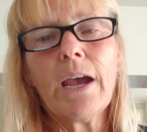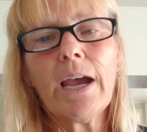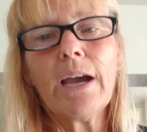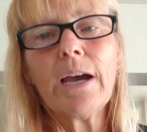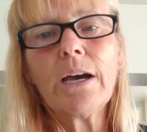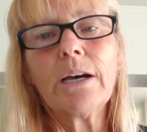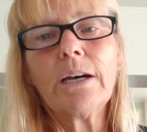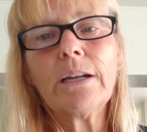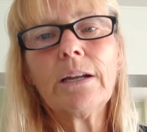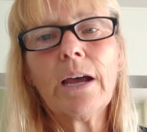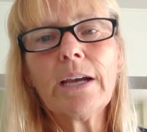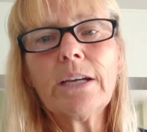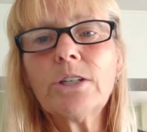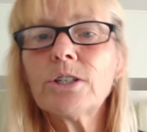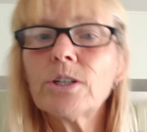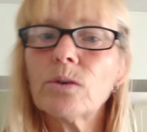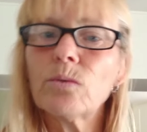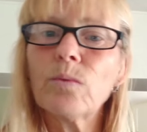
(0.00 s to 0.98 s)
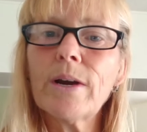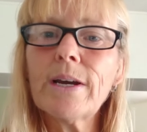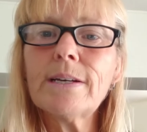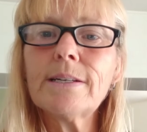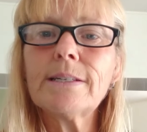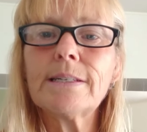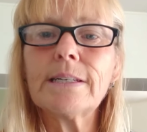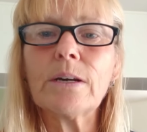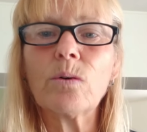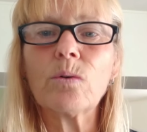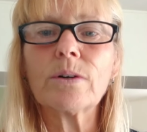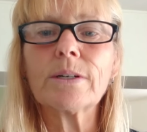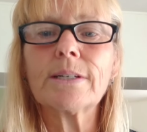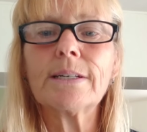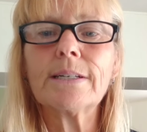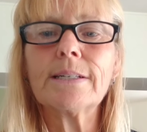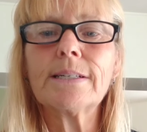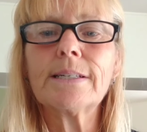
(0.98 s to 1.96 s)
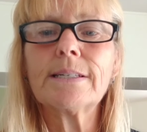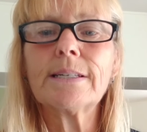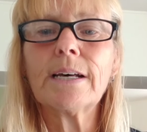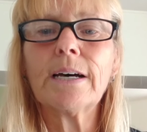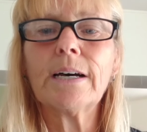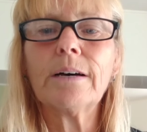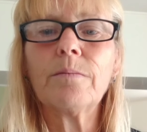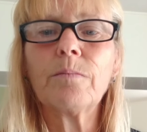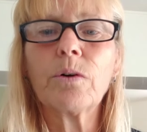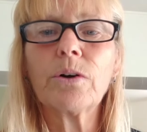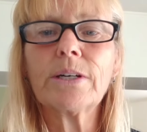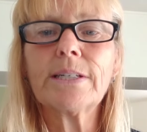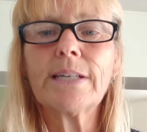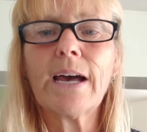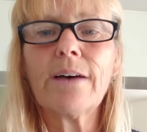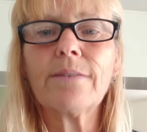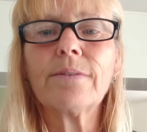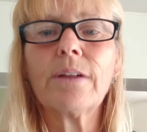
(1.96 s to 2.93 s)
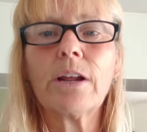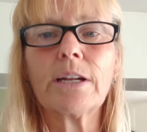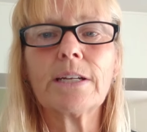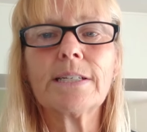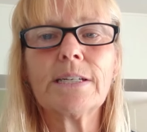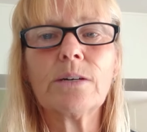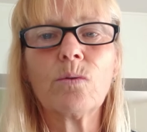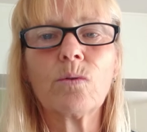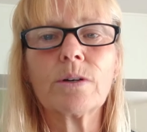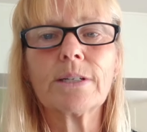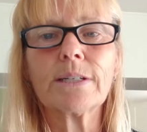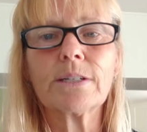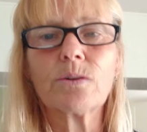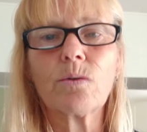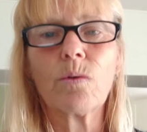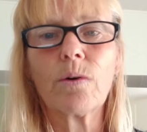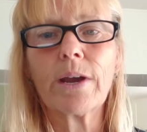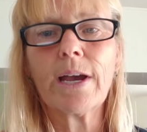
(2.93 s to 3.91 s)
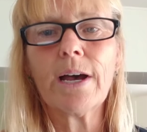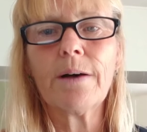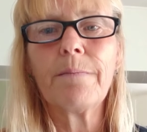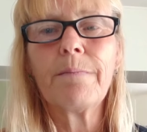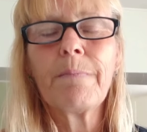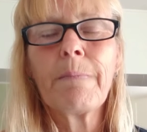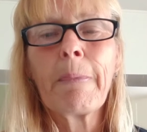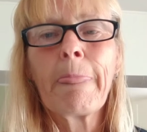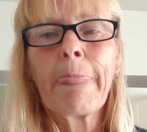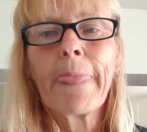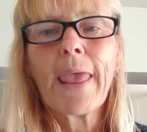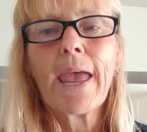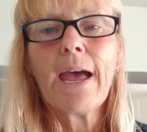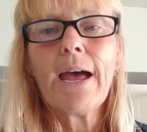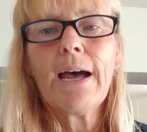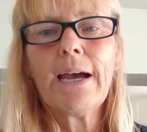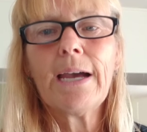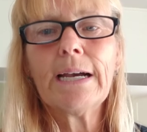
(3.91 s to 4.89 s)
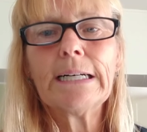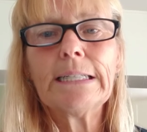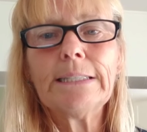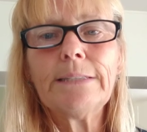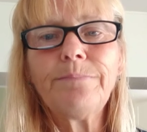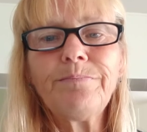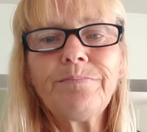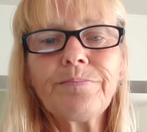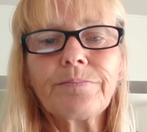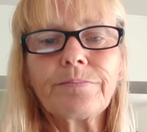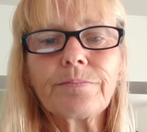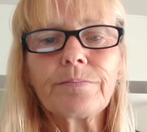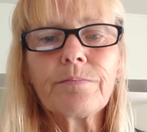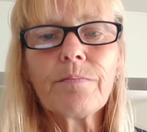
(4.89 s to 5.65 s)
And I used to raise seahorses, um, or I used to have a lot of seahorses growing up. And